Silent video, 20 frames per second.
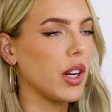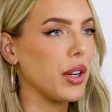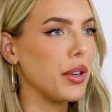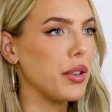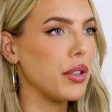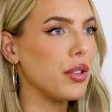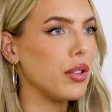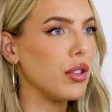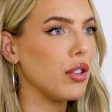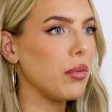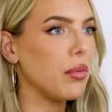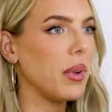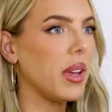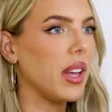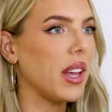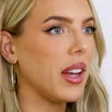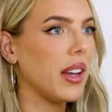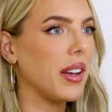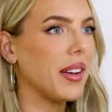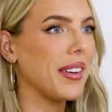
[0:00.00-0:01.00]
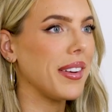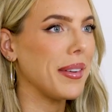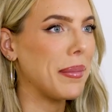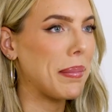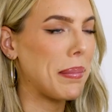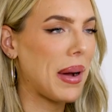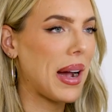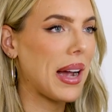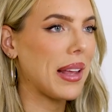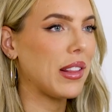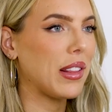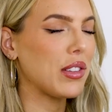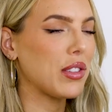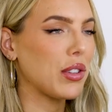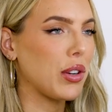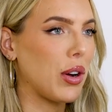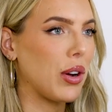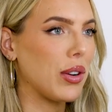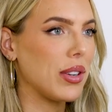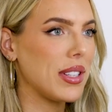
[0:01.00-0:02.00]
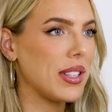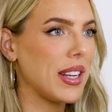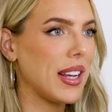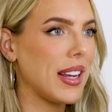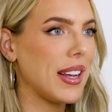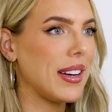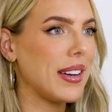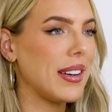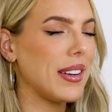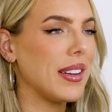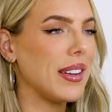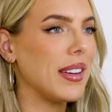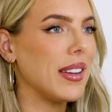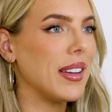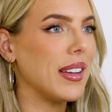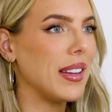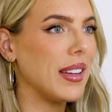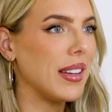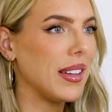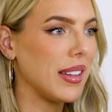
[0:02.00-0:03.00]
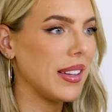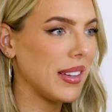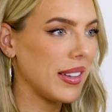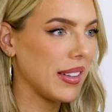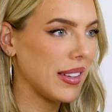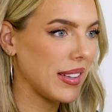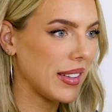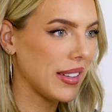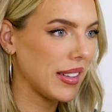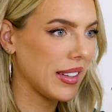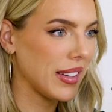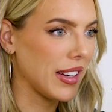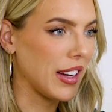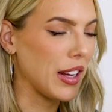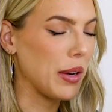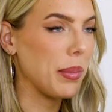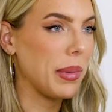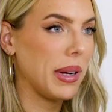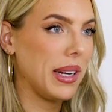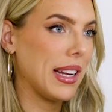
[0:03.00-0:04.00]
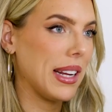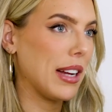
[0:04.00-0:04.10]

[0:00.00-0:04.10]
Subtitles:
Consuming mindless content can be